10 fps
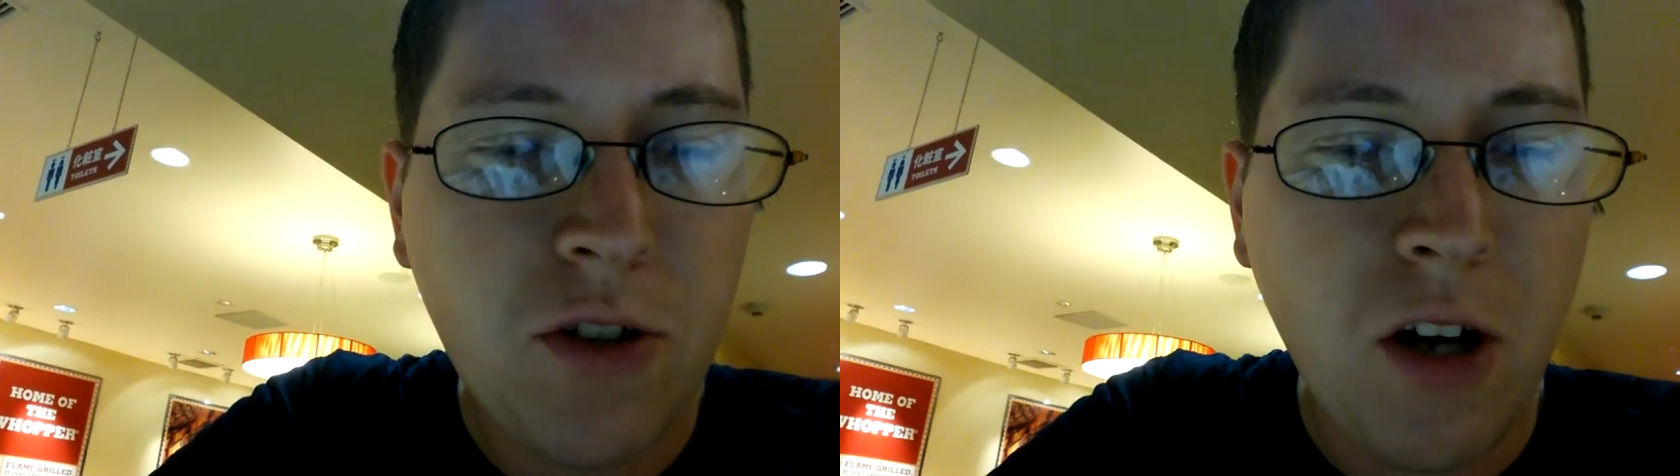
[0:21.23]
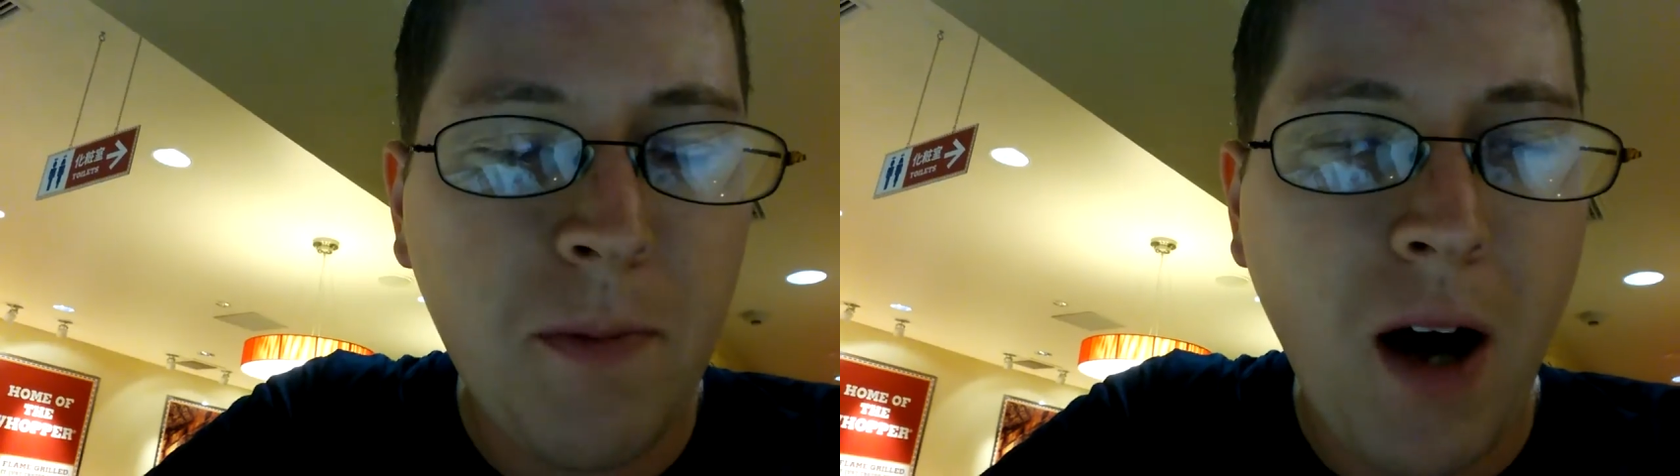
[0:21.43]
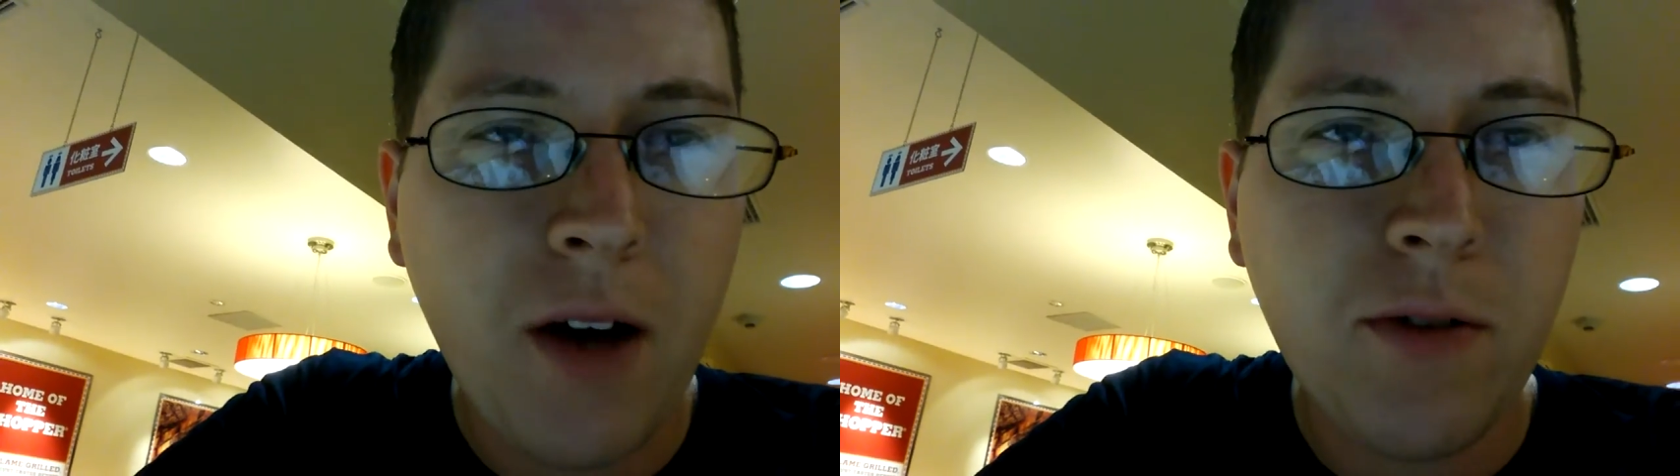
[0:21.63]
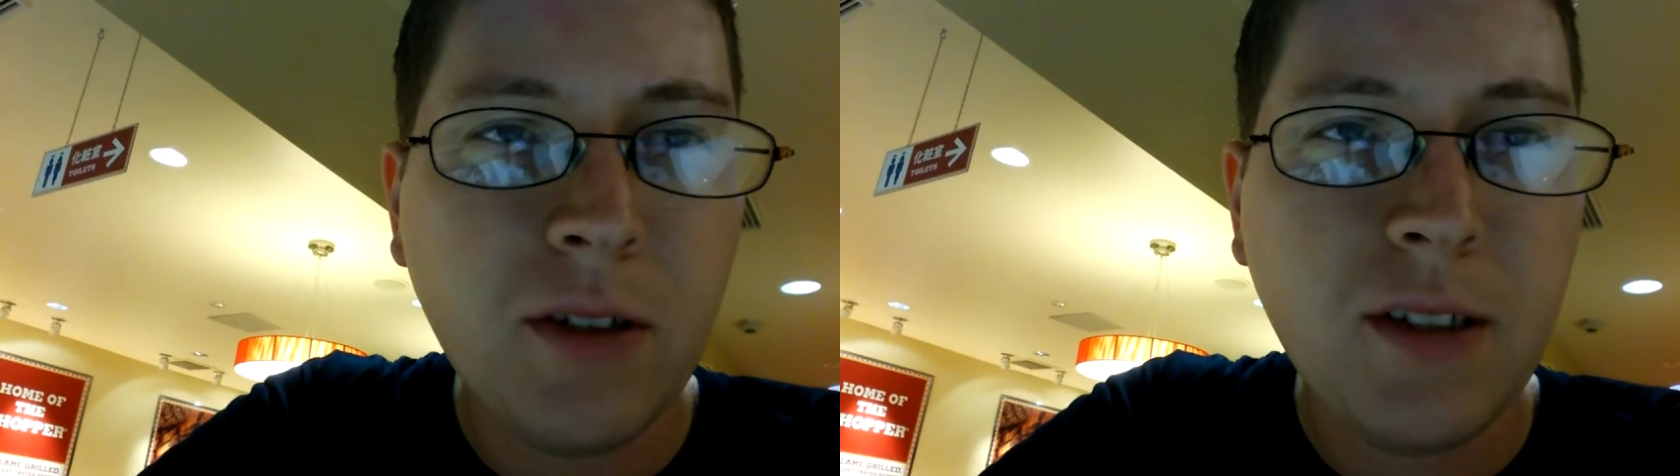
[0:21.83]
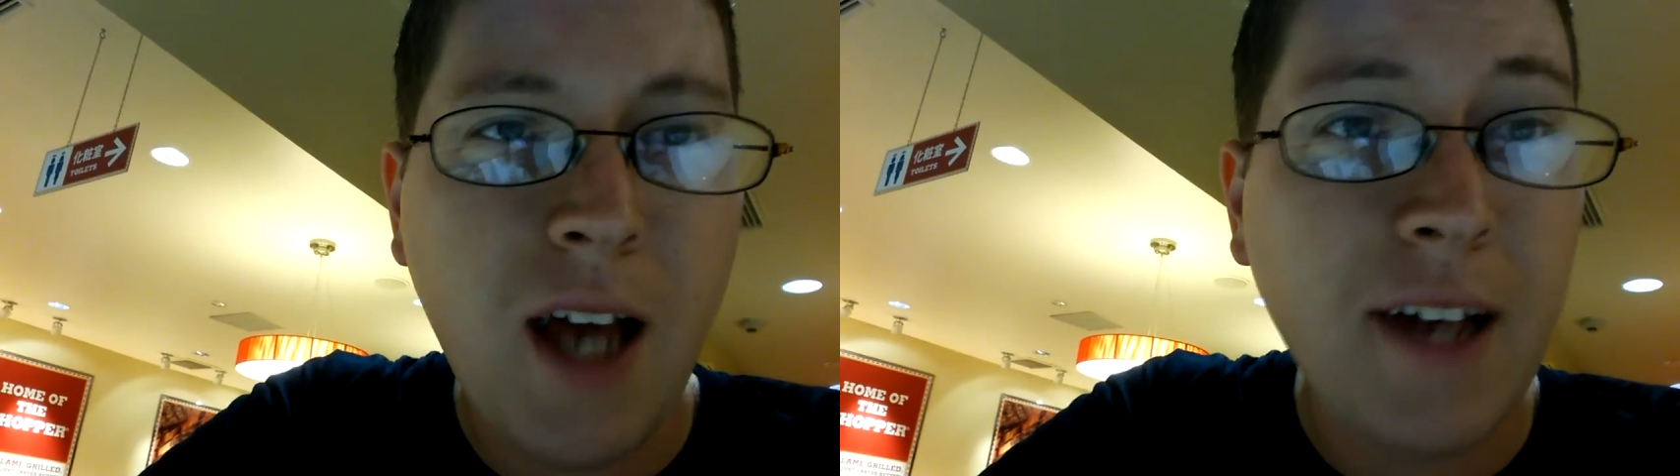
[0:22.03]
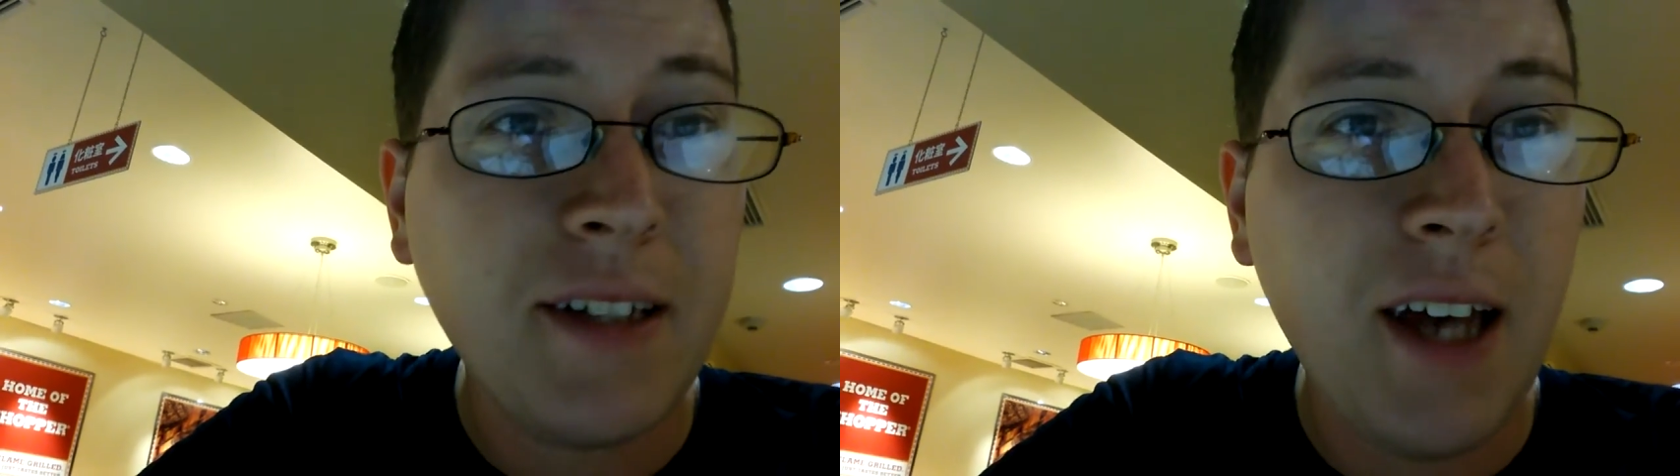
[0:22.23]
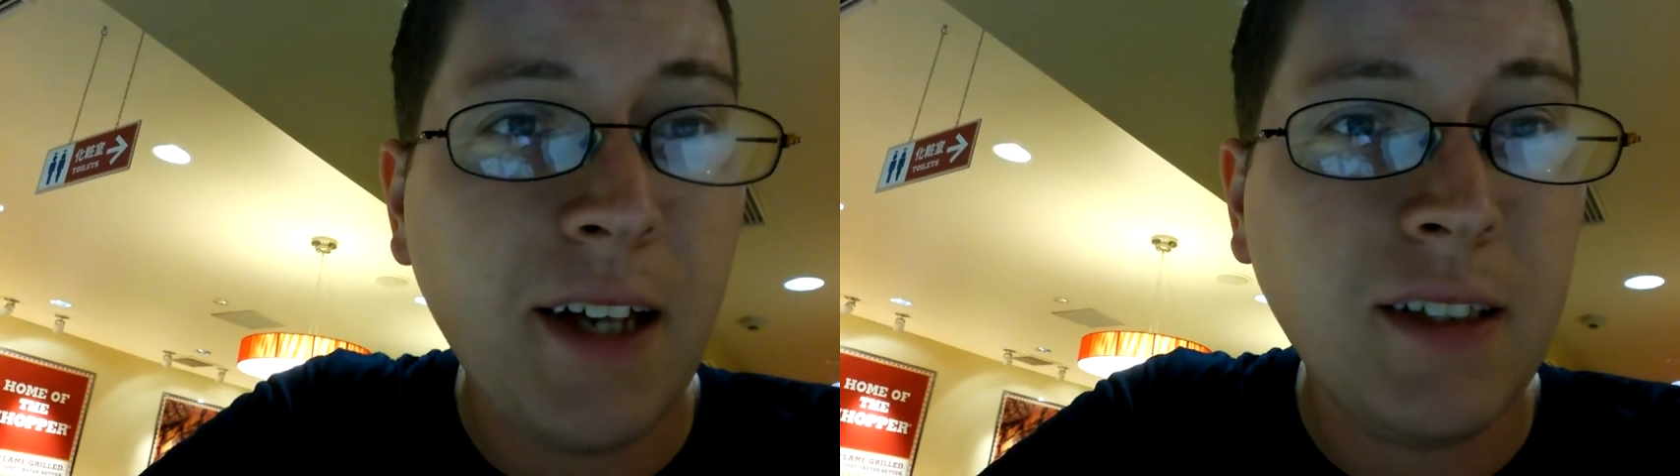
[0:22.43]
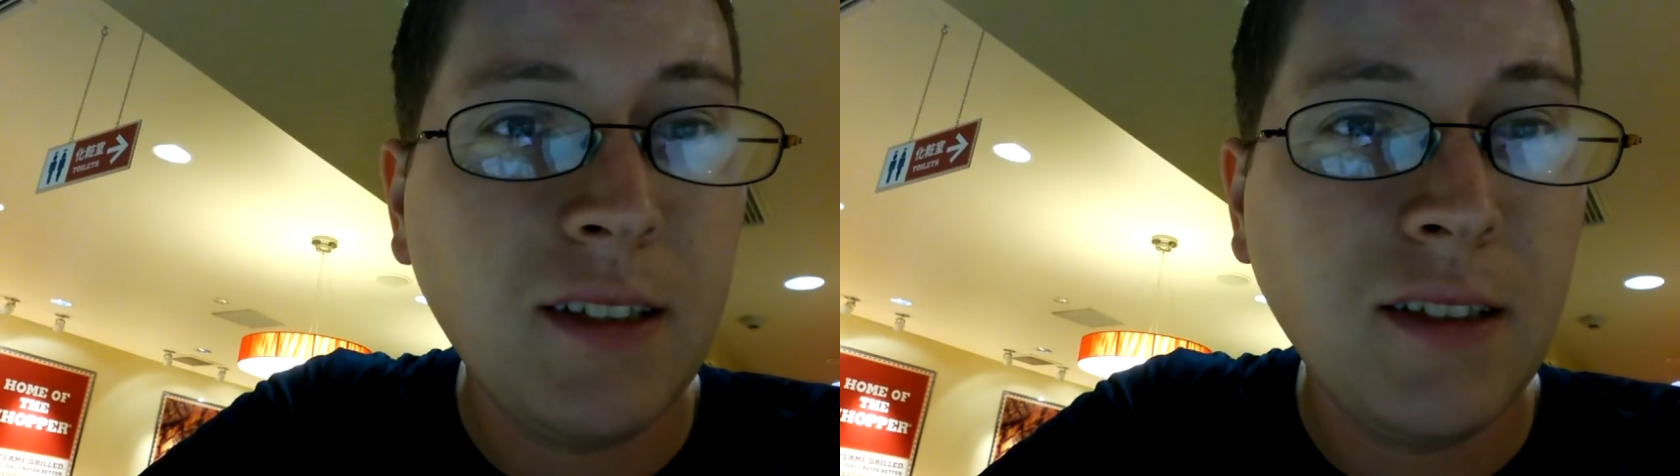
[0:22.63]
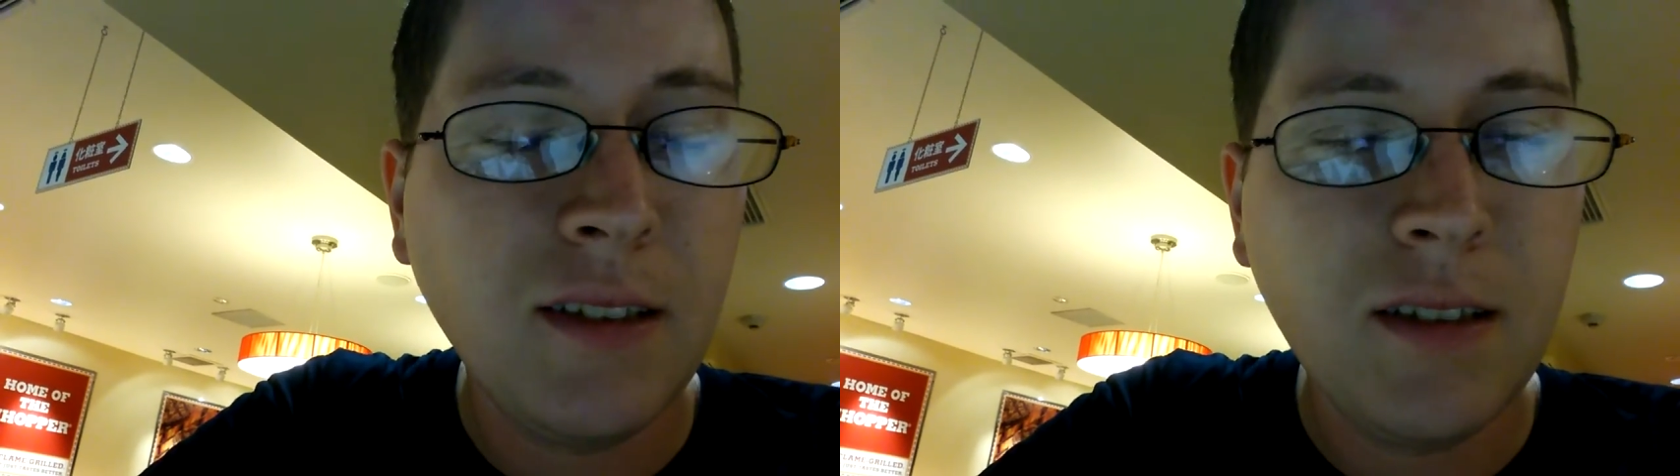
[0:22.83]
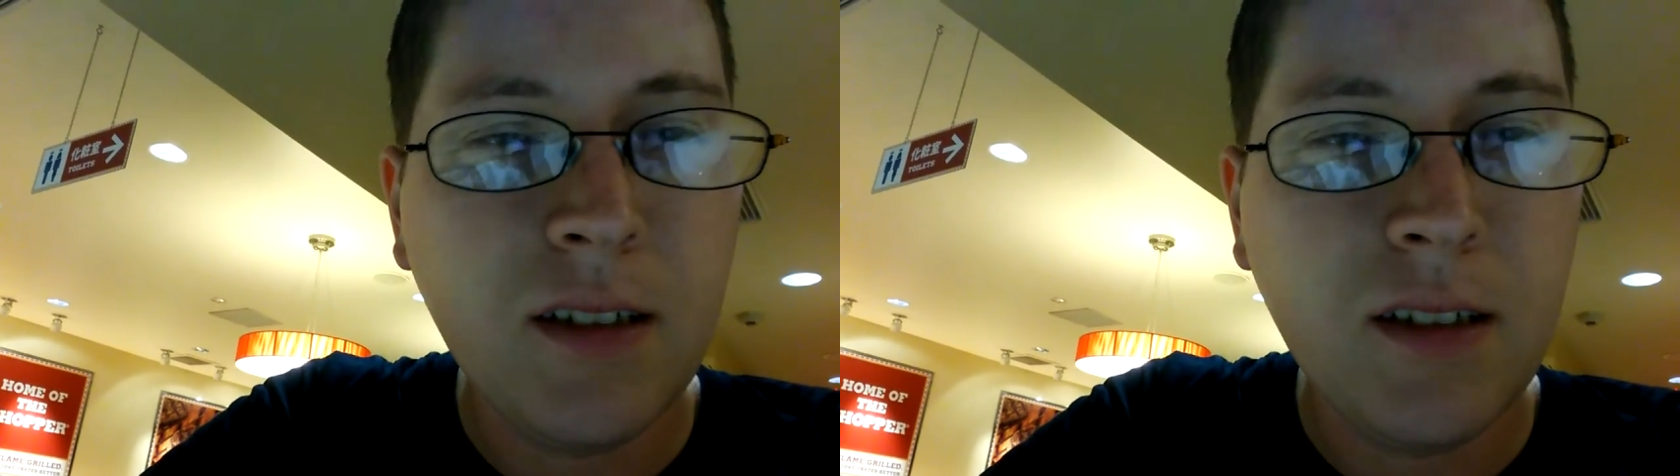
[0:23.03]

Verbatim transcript: Sharp Aquos XX,